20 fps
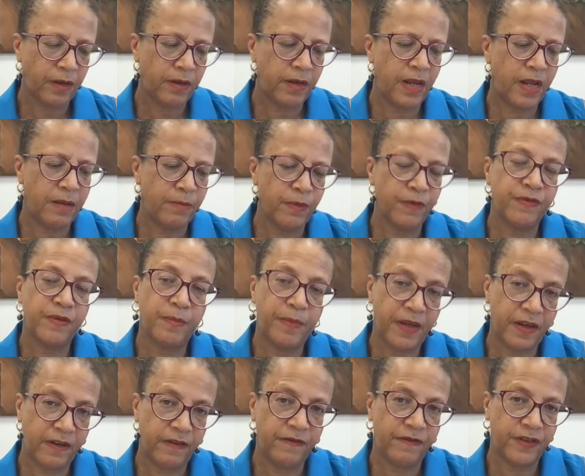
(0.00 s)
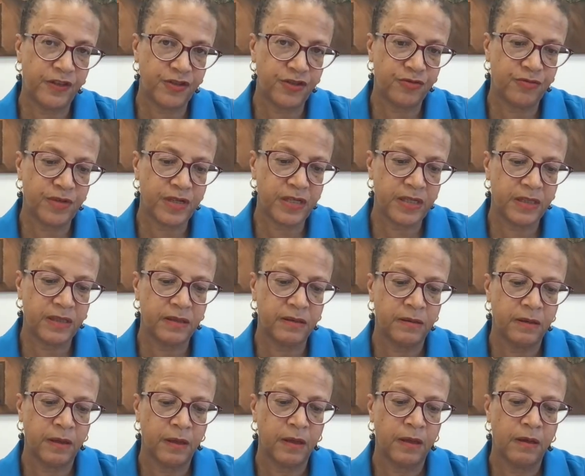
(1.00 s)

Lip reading: name of the beneficiaries,